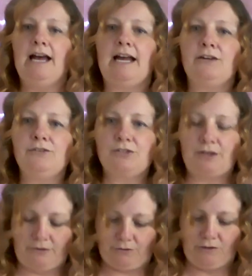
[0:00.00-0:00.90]
I also
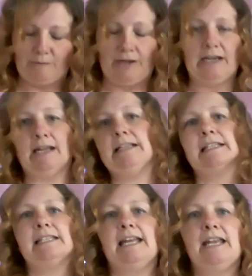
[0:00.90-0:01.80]
thought you might like to
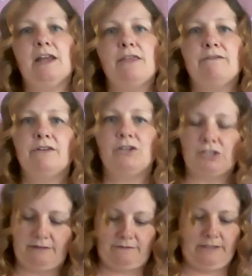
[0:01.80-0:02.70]
see another
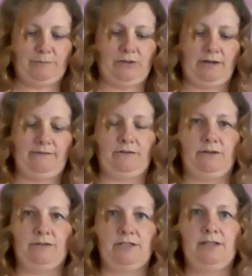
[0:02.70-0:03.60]
version of this book I've
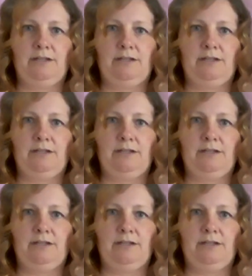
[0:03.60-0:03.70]
got,